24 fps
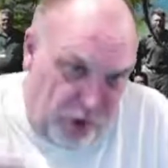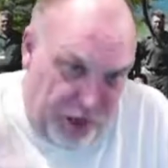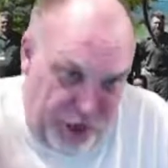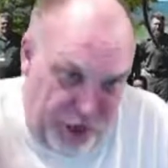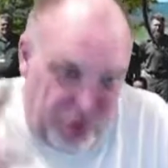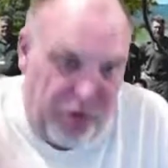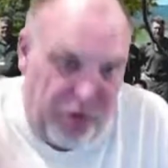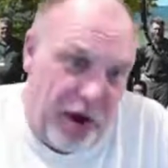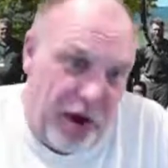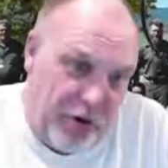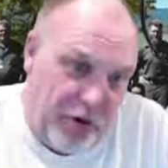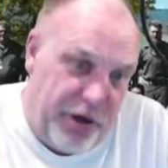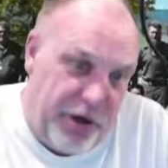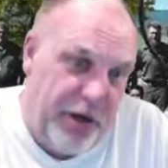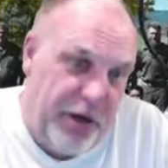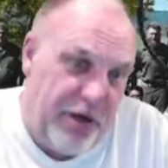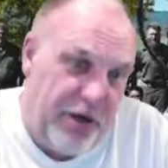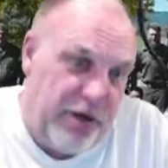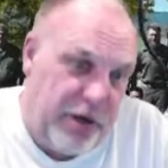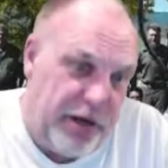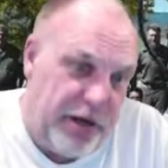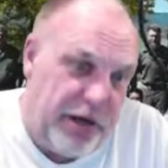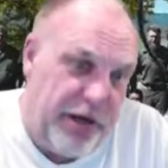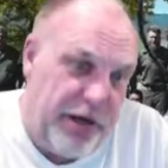out
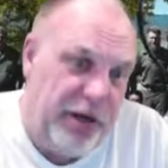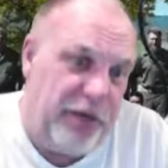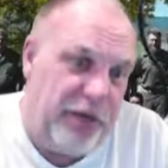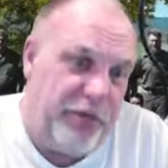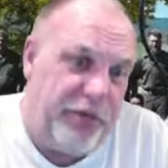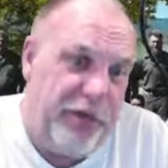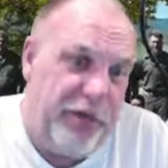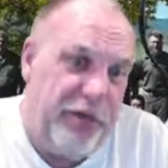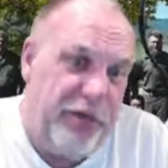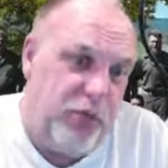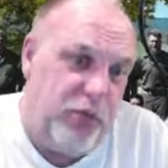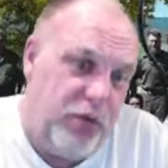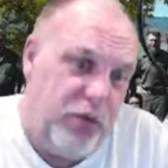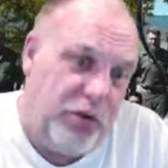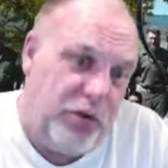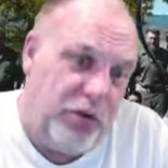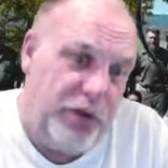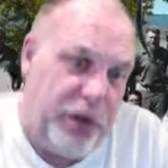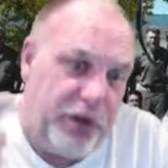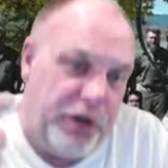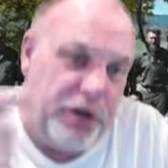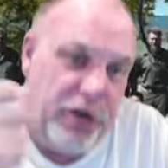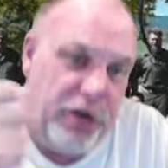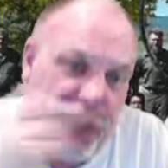here in the free world
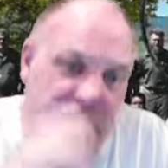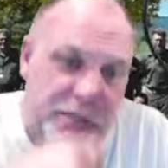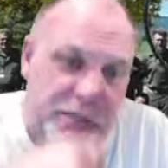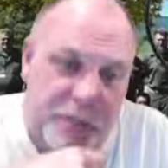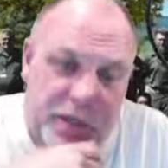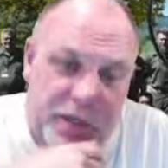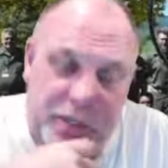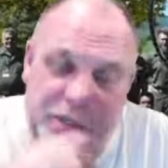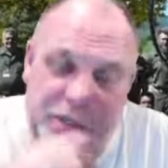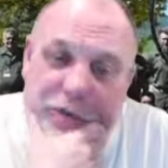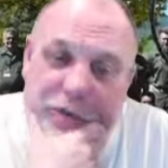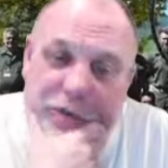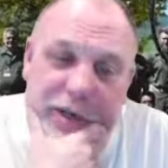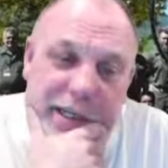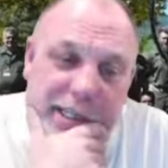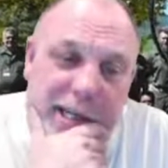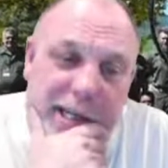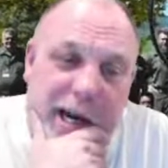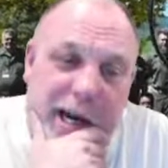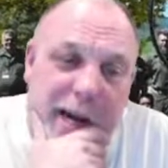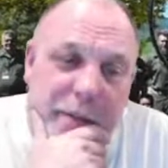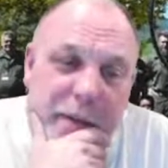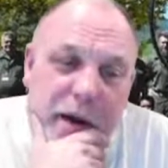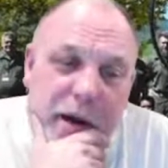and your husband's doing
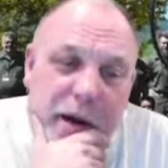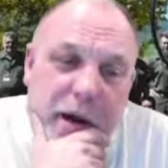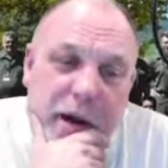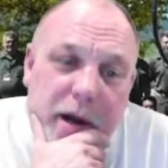time.